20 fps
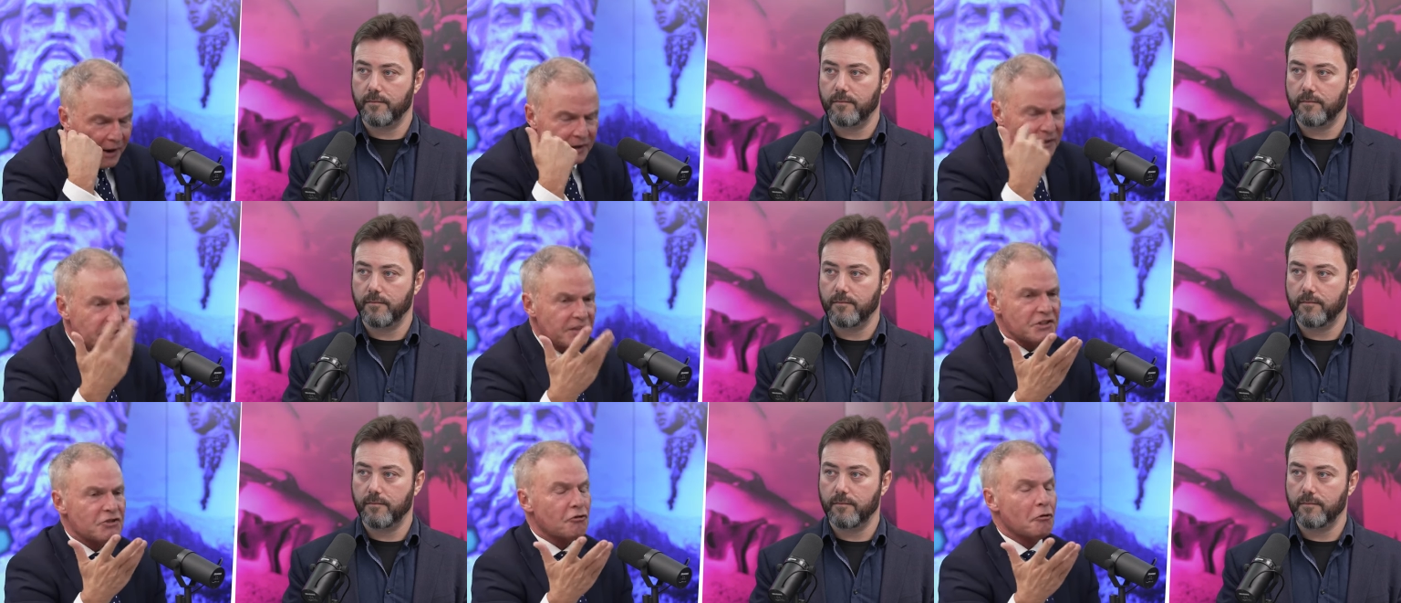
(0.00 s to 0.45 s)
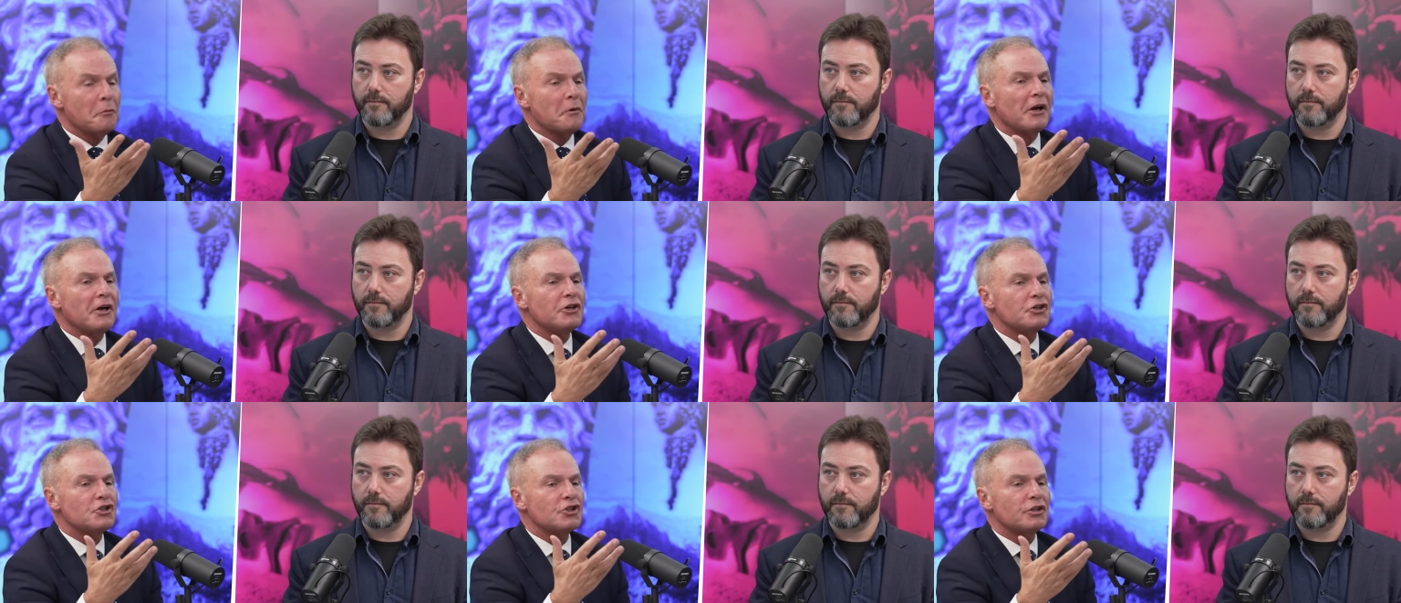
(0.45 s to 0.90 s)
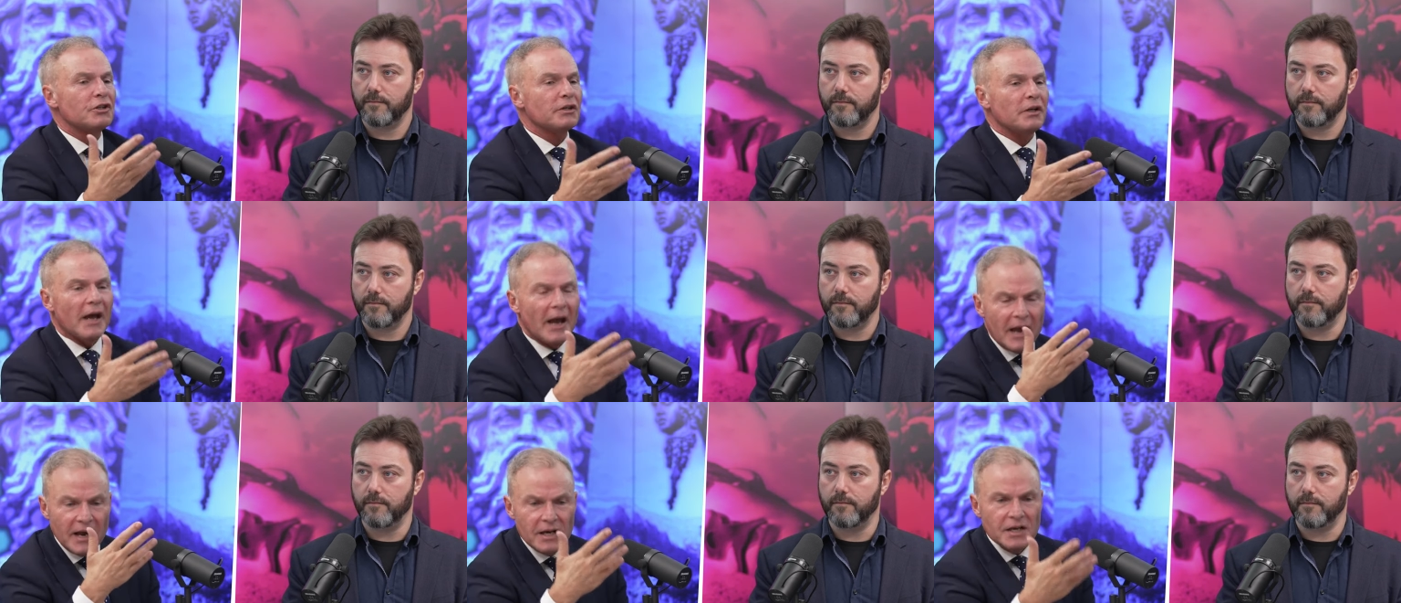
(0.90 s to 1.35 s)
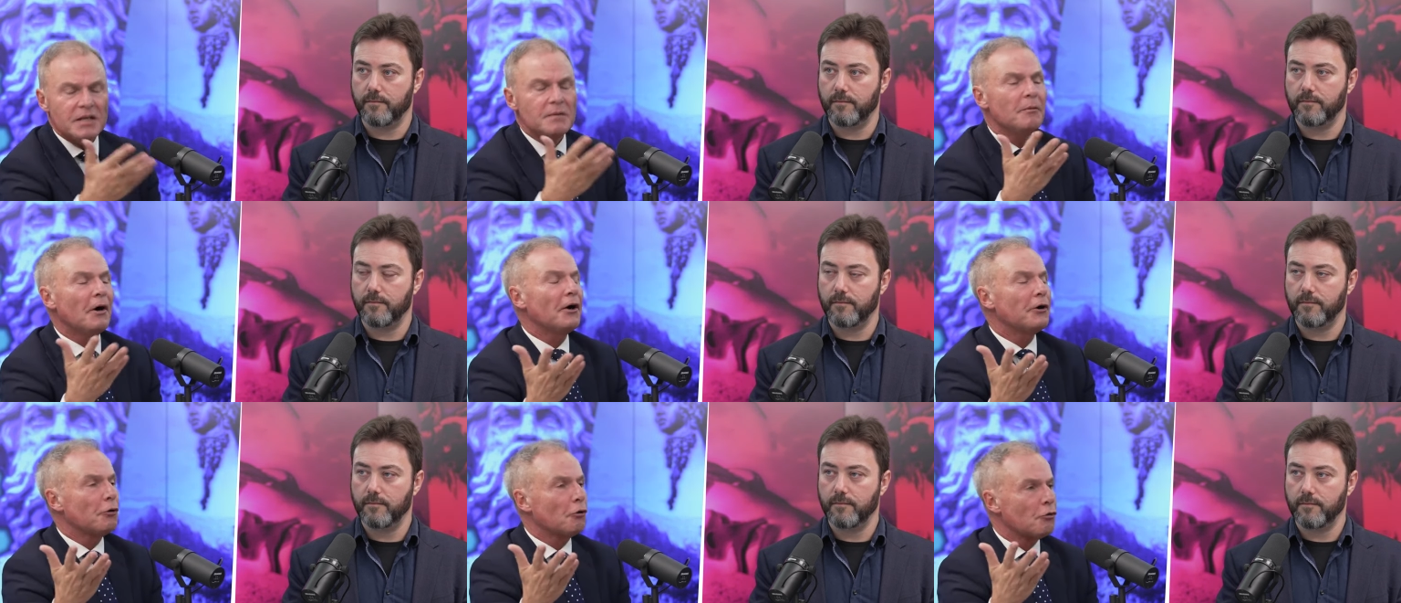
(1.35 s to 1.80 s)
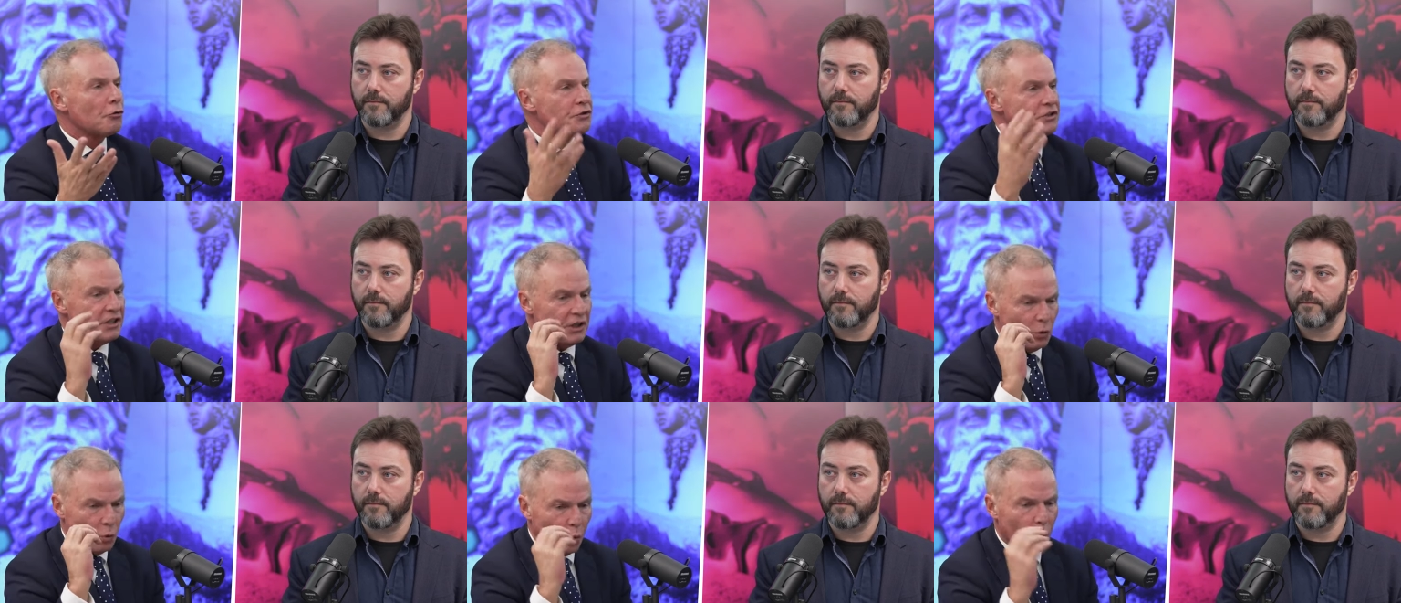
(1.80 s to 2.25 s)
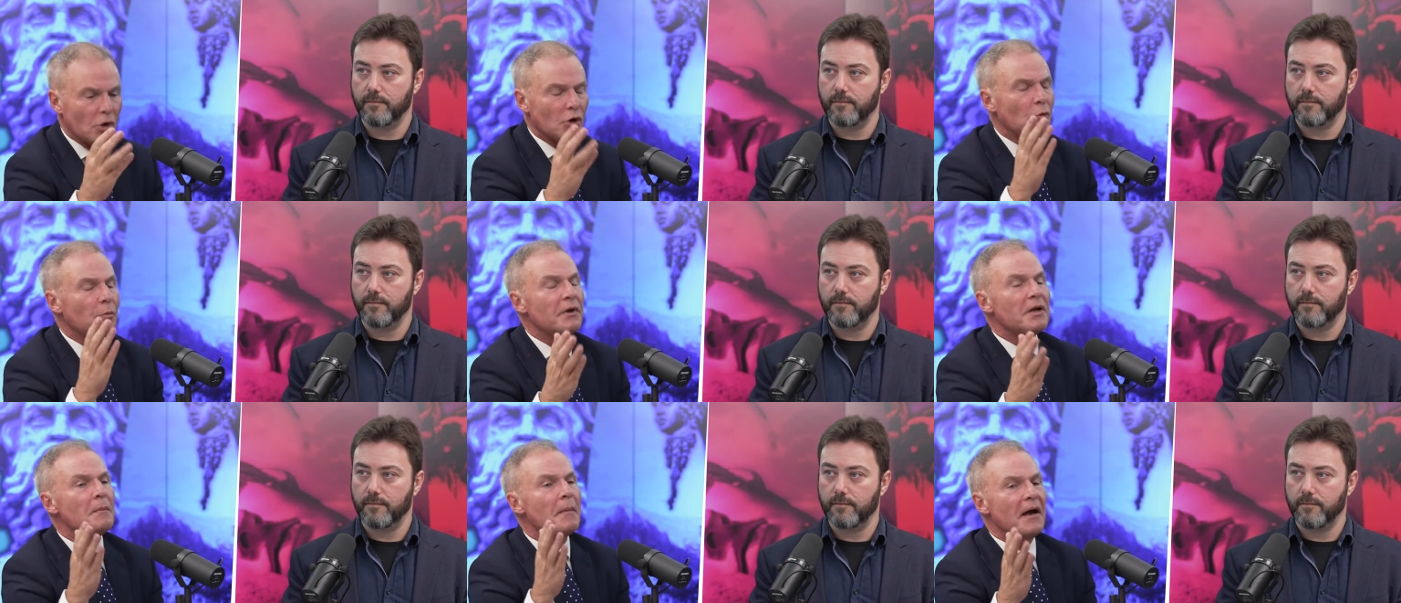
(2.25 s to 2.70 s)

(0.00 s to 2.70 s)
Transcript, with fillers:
Speaker 1: any discrimination, any minority will be